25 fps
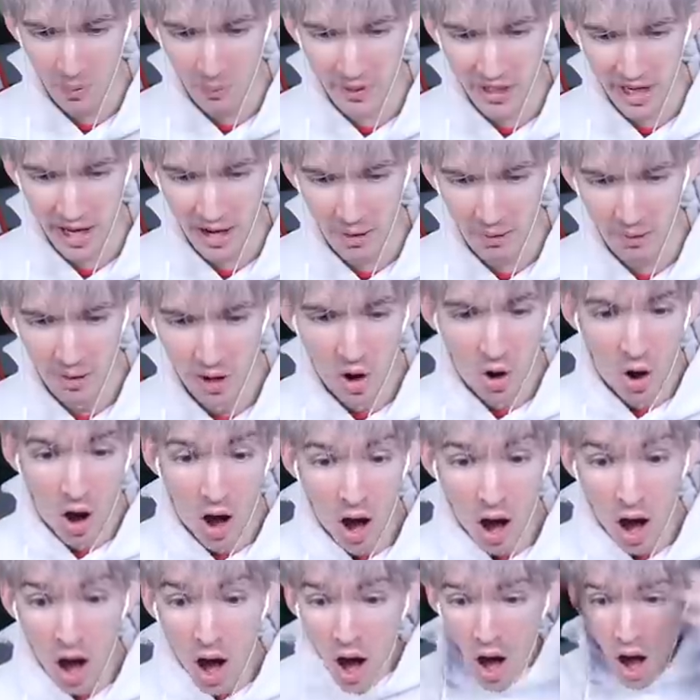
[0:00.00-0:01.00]
them count.
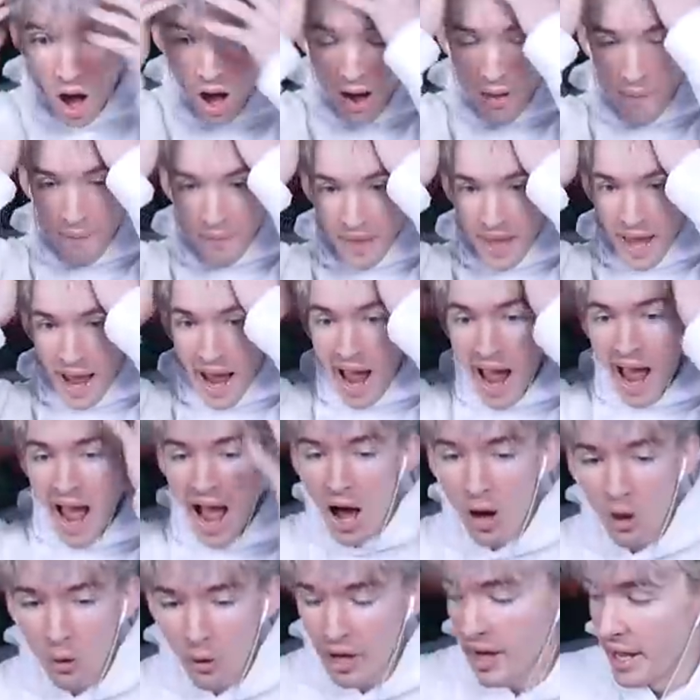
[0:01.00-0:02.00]

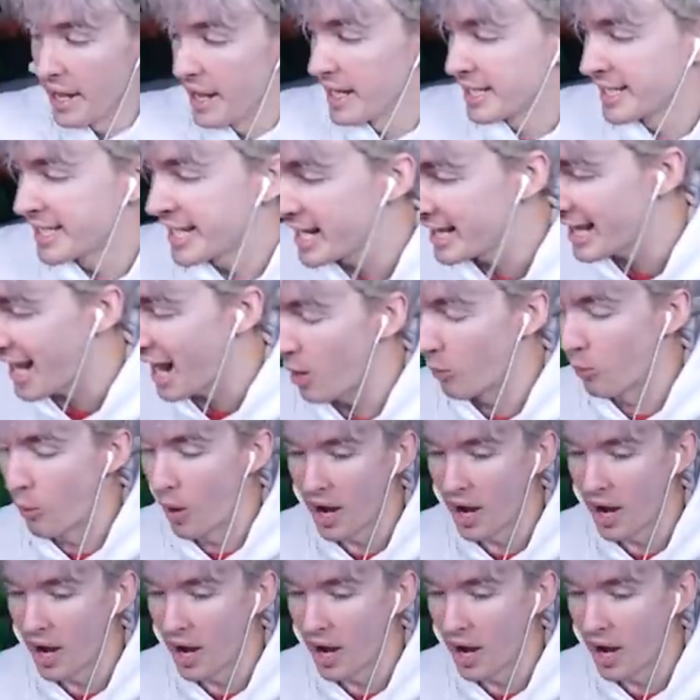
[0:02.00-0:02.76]
How is he that